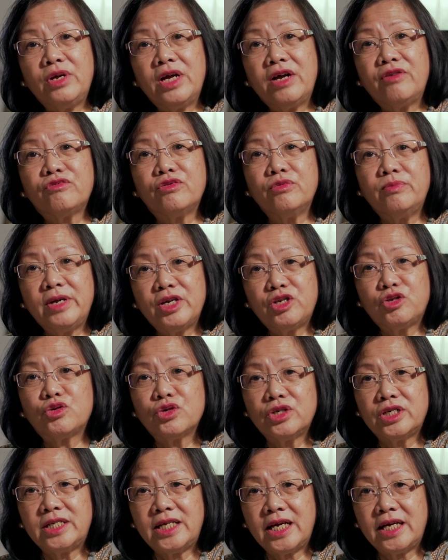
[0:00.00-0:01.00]
we have to make
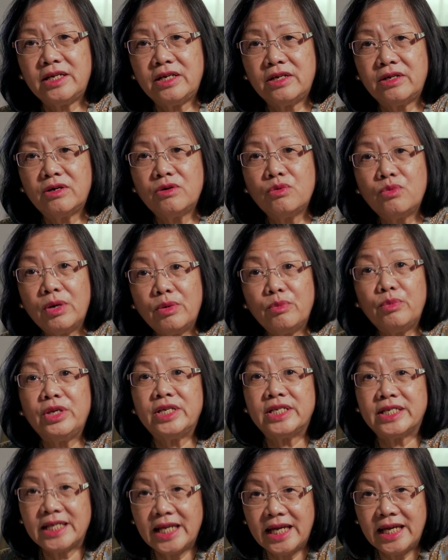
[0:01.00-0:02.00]
sure that what we
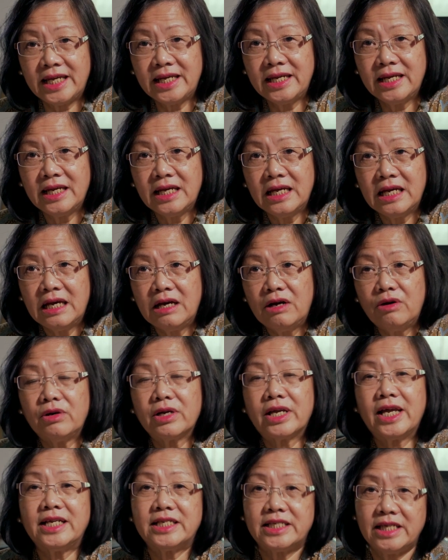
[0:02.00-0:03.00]
say
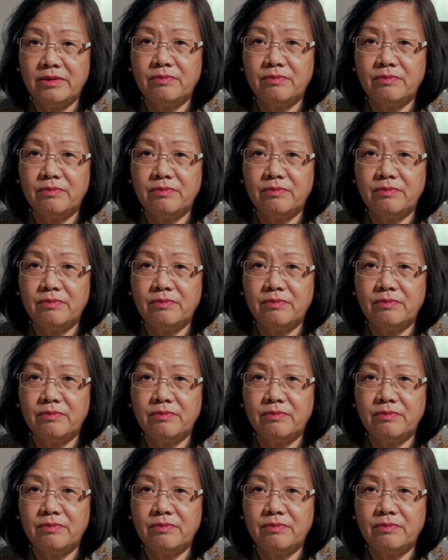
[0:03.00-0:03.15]
gets